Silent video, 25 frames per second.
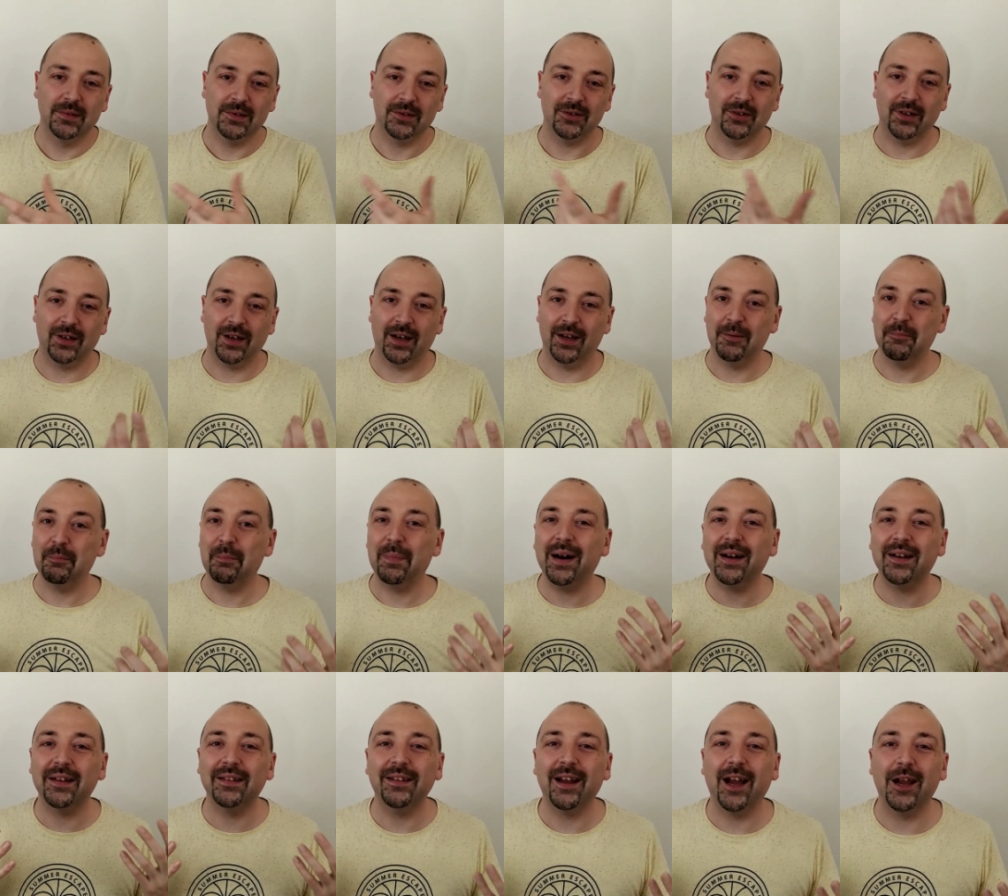Okay,
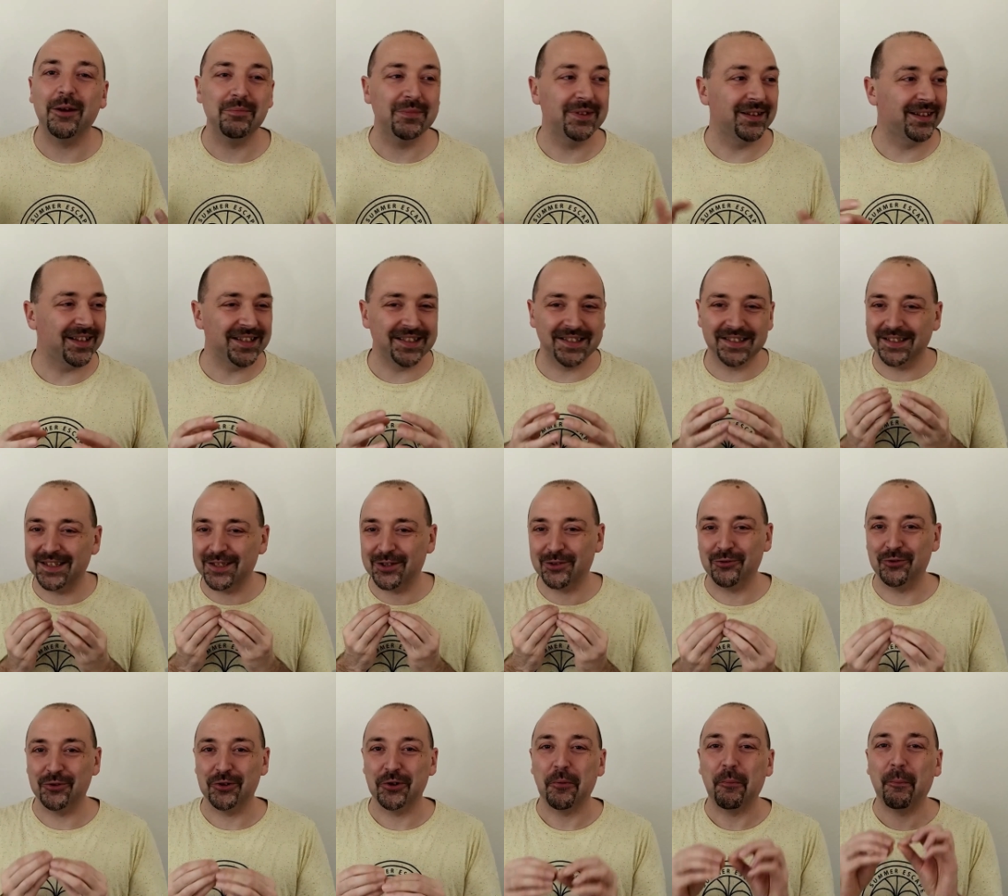part-time, that's the
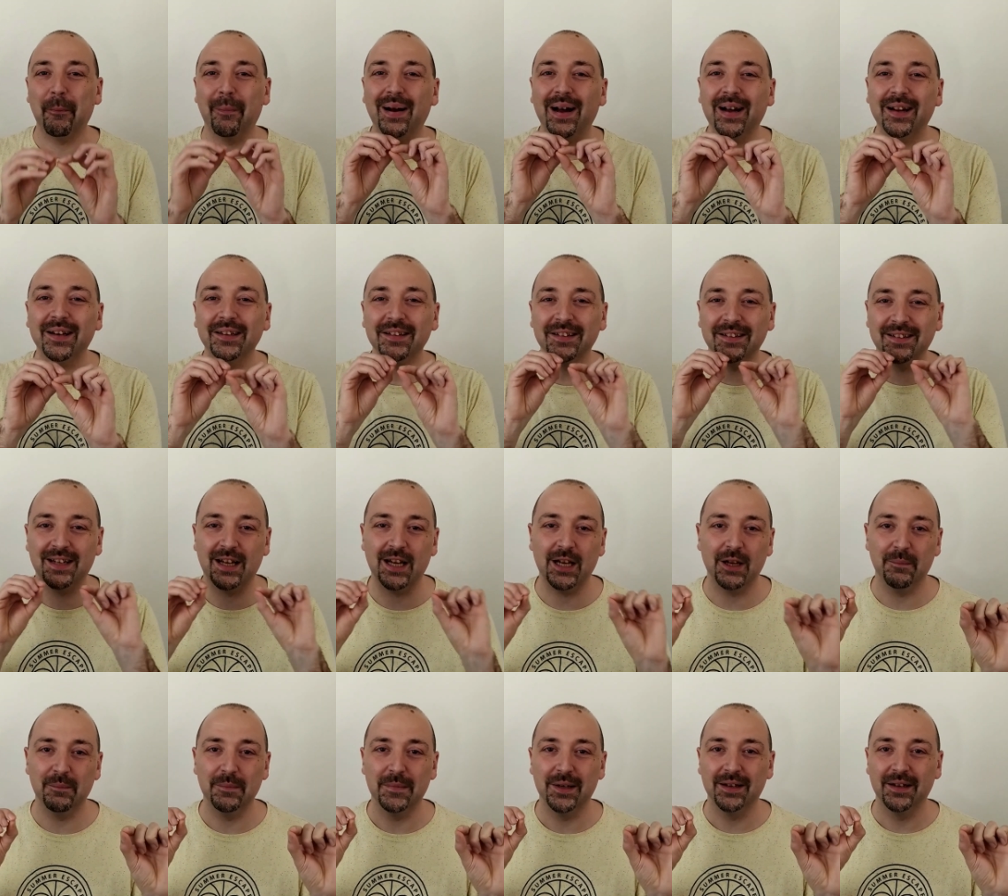solution,
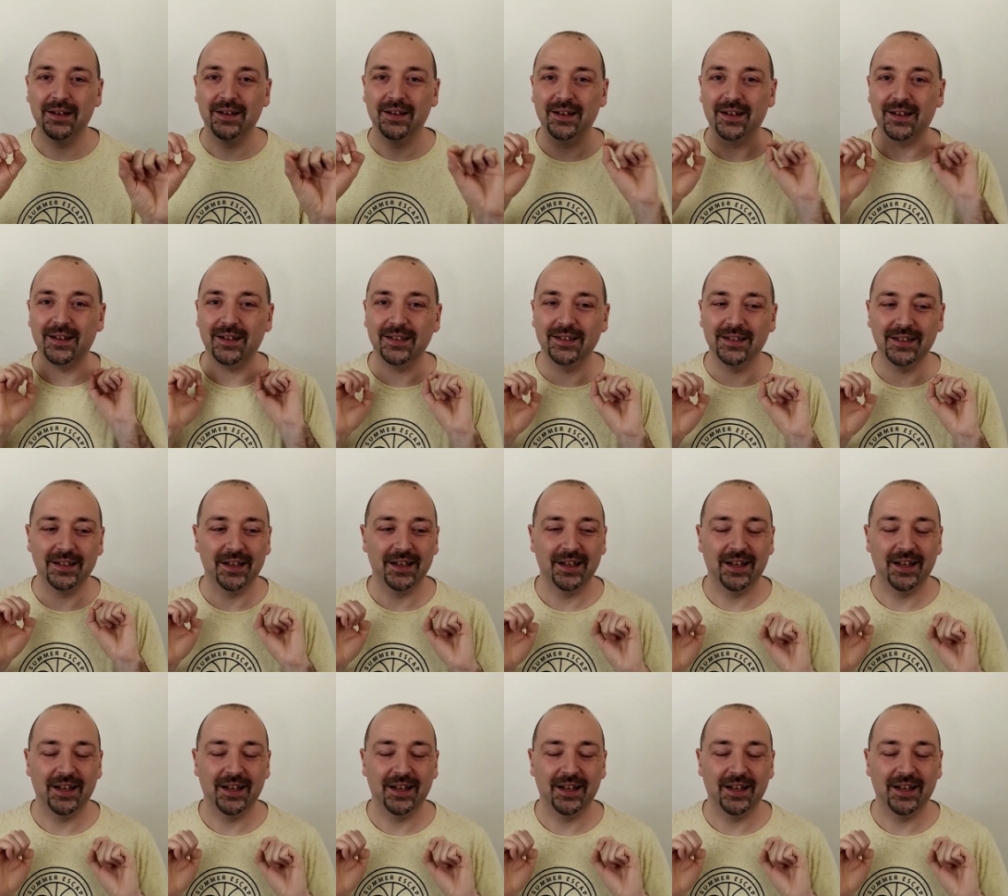part-time, right?